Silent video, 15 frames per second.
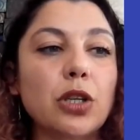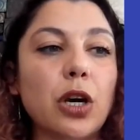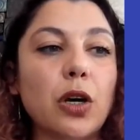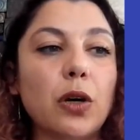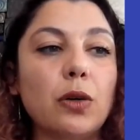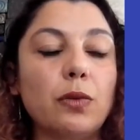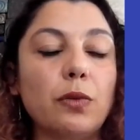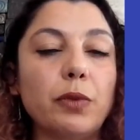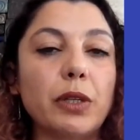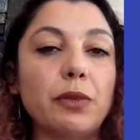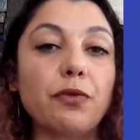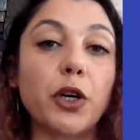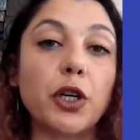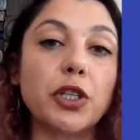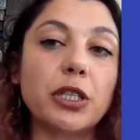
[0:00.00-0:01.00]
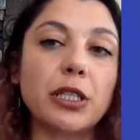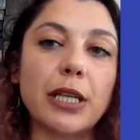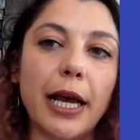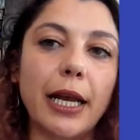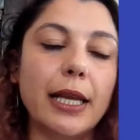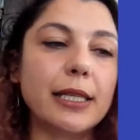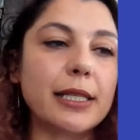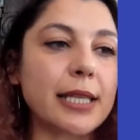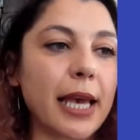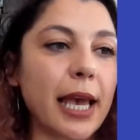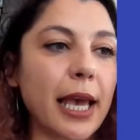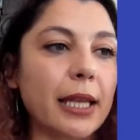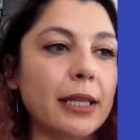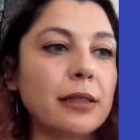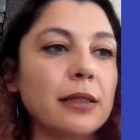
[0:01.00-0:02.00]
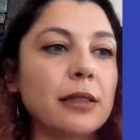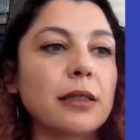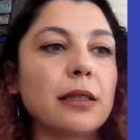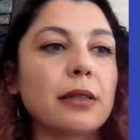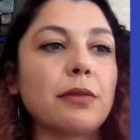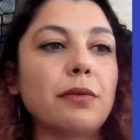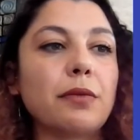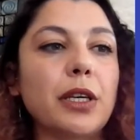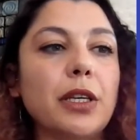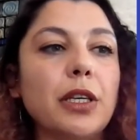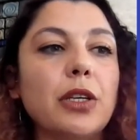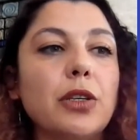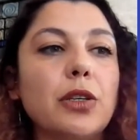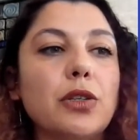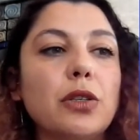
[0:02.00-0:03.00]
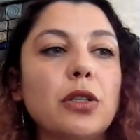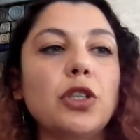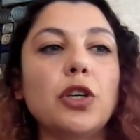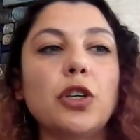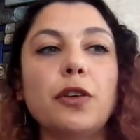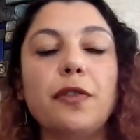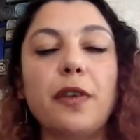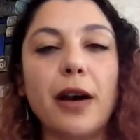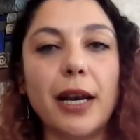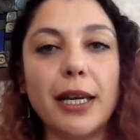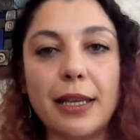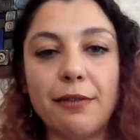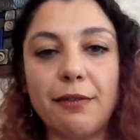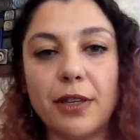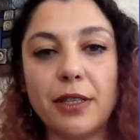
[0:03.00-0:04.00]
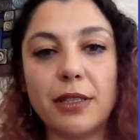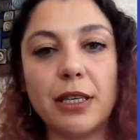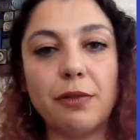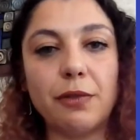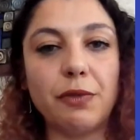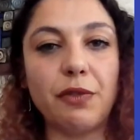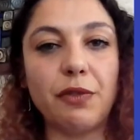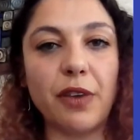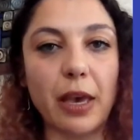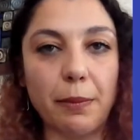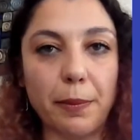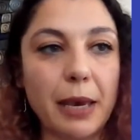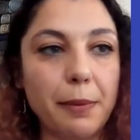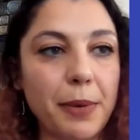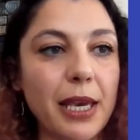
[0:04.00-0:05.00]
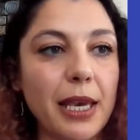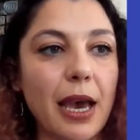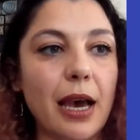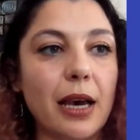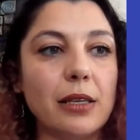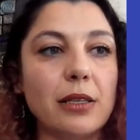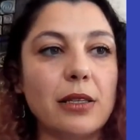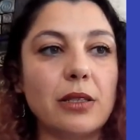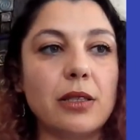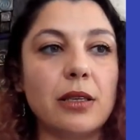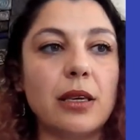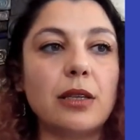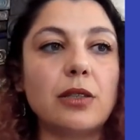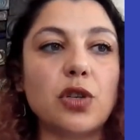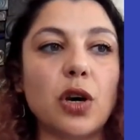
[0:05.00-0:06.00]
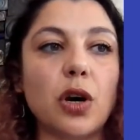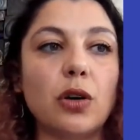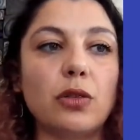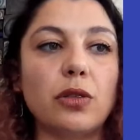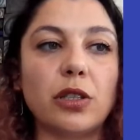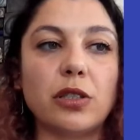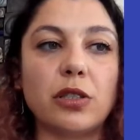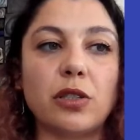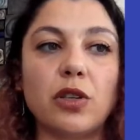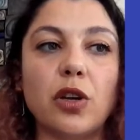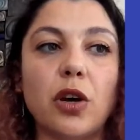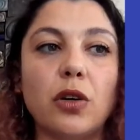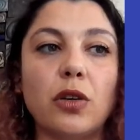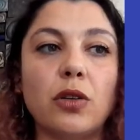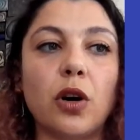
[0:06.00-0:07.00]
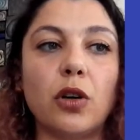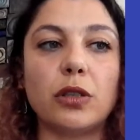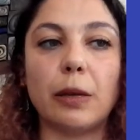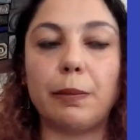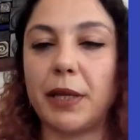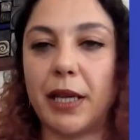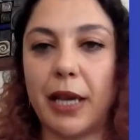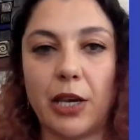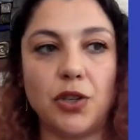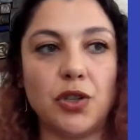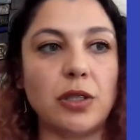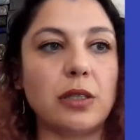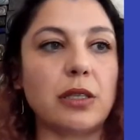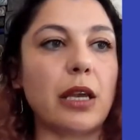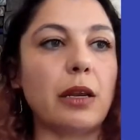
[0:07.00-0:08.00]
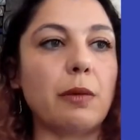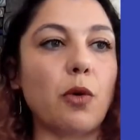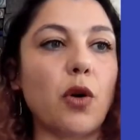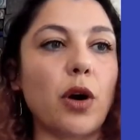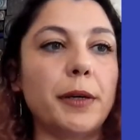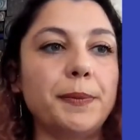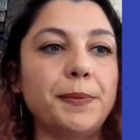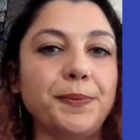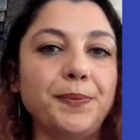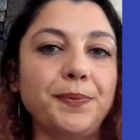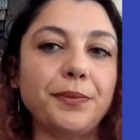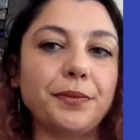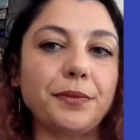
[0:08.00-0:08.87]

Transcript: So with version 9 and 10, we use unified MVC with web APIs, so there's no code duplications anymore.